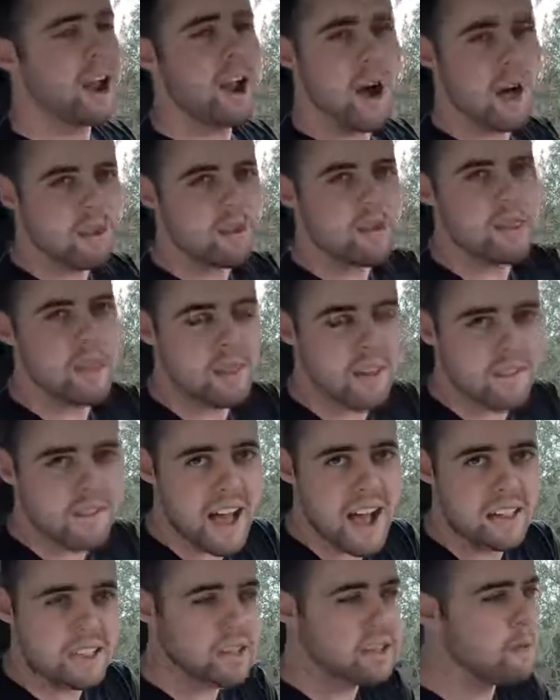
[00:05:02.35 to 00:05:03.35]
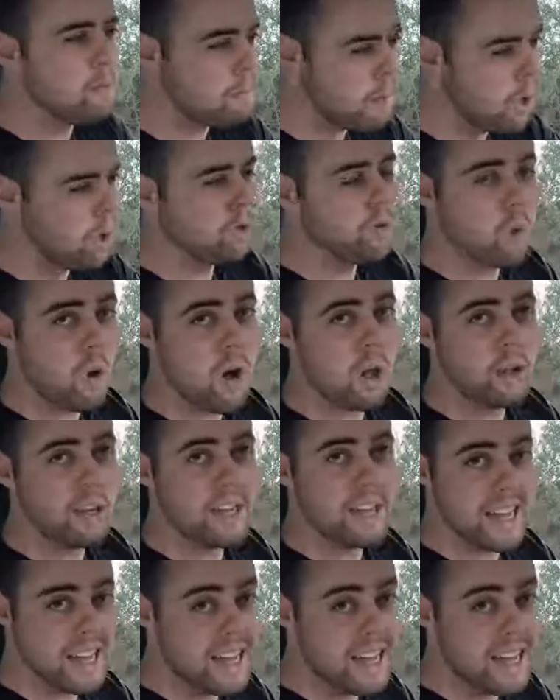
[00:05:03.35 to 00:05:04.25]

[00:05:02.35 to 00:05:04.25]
other than the fact that the build quality